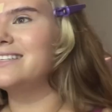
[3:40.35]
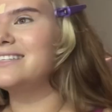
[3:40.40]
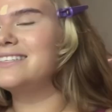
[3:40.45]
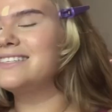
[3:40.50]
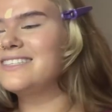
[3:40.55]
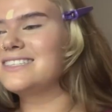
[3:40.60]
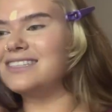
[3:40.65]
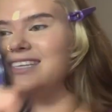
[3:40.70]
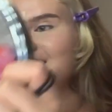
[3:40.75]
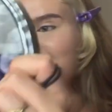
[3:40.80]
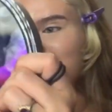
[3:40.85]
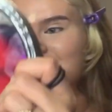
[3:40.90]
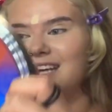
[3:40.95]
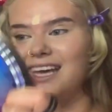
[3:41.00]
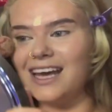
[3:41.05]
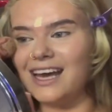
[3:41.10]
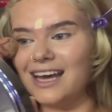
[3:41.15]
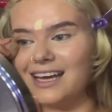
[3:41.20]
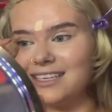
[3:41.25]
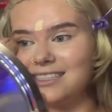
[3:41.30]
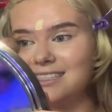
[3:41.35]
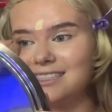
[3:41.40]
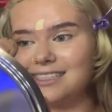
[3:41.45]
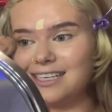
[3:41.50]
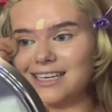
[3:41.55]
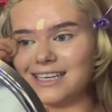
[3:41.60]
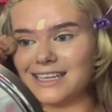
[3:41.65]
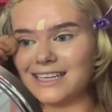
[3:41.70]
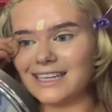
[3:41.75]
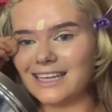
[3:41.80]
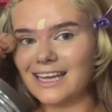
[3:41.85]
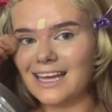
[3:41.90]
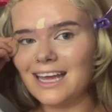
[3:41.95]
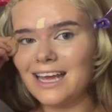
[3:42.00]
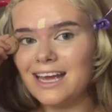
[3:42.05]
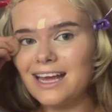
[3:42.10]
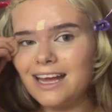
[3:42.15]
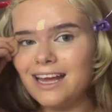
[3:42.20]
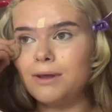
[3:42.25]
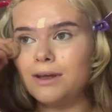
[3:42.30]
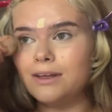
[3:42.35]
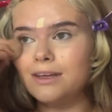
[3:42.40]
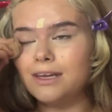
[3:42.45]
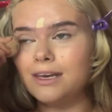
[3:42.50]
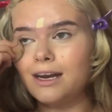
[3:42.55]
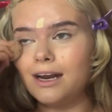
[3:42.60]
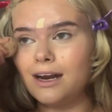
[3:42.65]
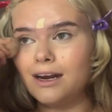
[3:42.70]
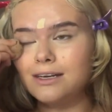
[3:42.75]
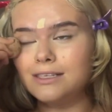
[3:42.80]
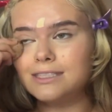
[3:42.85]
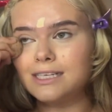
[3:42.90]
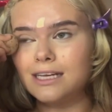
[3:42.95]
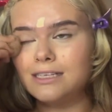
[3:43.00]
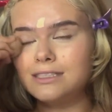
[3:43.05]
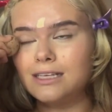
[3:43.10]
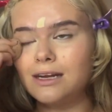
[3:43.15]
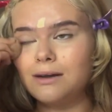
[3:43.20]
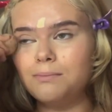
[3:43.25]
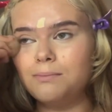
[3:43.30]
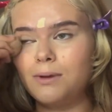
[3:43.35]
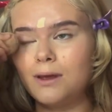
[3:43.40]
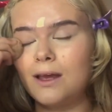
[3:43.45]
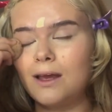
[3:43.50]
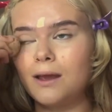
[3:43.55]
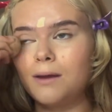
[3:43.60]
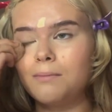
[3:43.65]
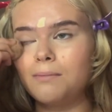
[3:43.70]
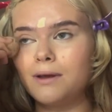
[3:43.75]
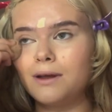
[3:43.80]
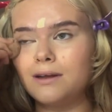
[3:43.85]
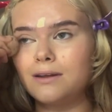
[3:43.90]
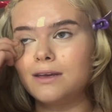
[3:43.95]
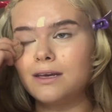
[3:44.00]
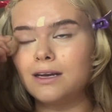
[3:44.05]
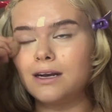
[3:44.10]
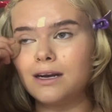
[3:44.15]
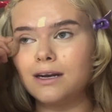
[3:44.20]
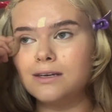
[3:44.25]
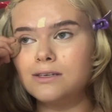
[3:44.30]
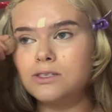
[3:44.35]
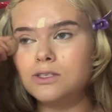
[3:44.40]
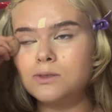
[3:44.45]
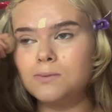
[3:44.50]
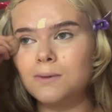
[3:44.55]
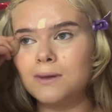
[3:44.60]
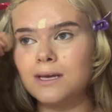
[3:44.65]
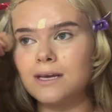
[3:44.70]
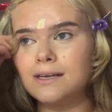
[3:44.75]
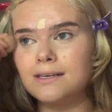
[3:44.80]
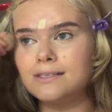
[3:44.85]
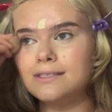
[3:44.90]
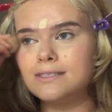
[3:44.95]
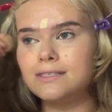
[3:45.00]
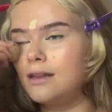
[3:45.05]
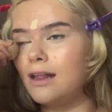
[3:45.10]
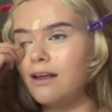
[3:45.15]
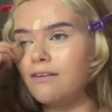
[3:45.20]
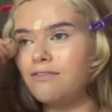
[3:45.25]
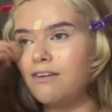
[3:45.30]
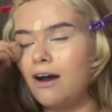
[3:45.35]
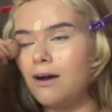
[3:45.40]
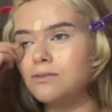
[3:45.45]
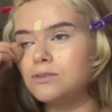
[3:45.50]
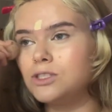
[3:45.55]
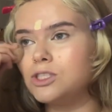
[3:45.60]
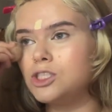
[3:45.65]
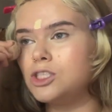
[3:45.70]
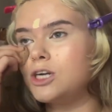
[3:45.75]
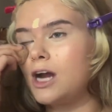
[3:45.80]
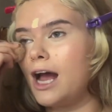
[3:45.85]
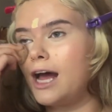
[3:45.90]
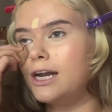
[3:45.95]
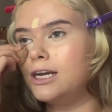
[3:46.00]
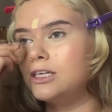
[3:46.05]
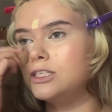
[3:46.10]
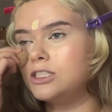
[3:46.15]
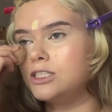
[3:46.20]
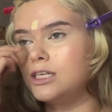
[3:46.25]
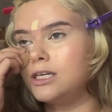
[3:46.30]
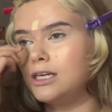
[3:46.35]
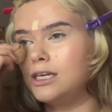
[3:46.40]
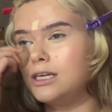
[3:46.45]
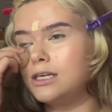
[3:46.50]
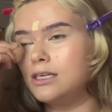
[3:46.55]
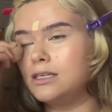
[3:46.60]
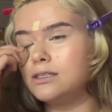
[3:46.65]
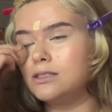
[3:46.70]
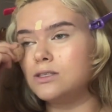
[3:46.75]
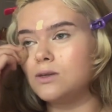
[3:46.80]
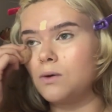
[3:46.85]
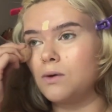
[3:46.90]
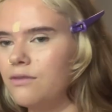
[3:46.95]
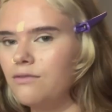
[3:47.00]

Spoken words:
Statistically, billionaires end up being billionaires because they found strategies or